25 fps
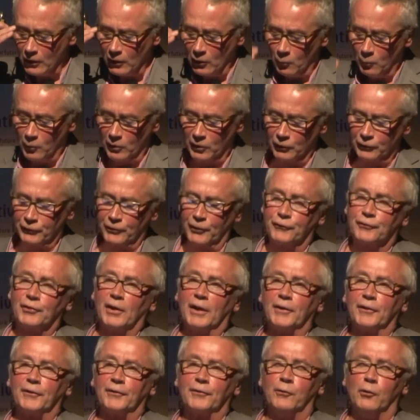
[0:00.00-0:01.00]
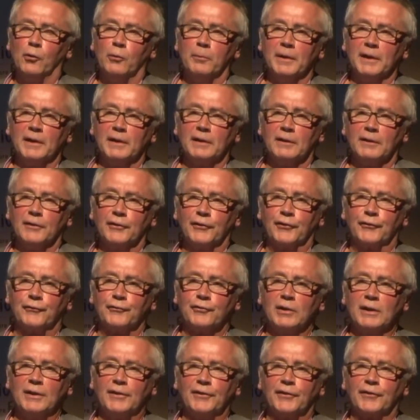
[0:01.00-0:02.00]
We looked at transforming
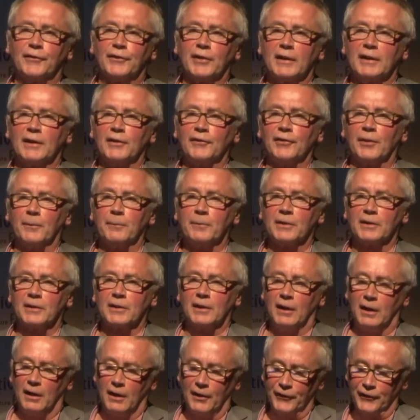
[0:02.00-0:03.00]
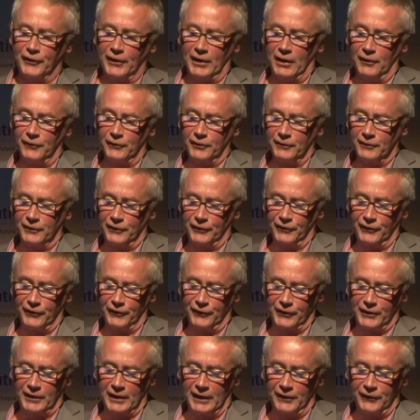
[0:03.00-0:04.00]
streets, taking some of the cars out. This
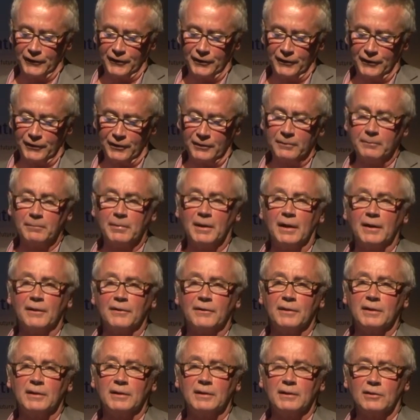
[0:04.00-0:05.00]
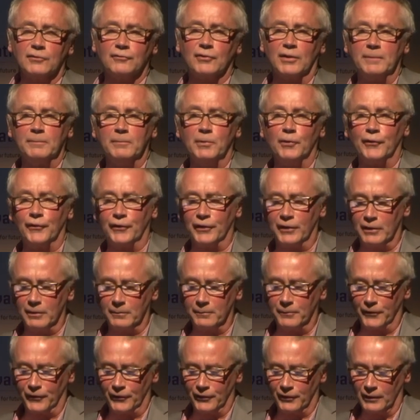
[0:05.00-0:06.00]
is Kensington by the great
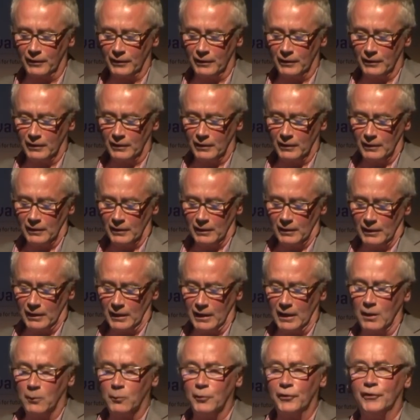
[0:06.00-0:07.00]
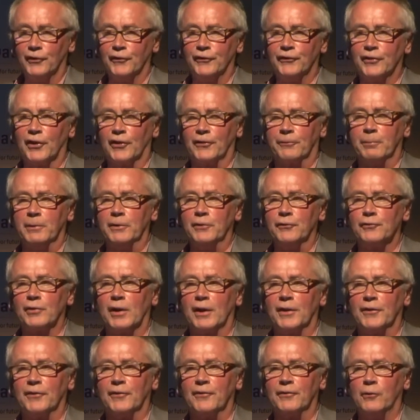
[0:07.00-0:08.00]
museums, which has just been
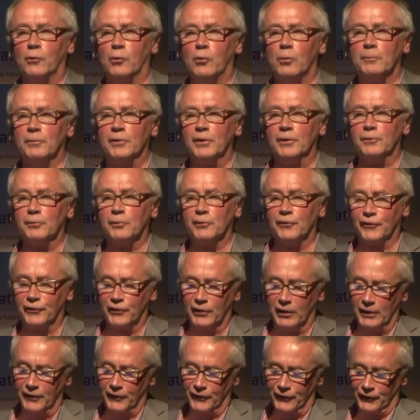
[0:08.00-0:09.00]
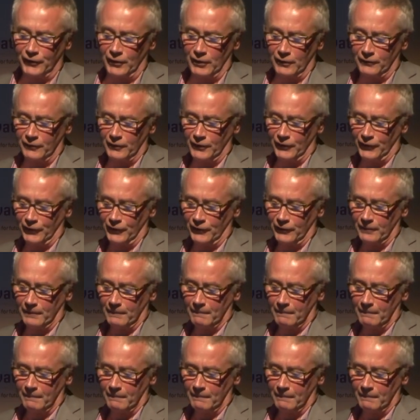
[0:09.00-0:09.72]
transformed into a shared surface.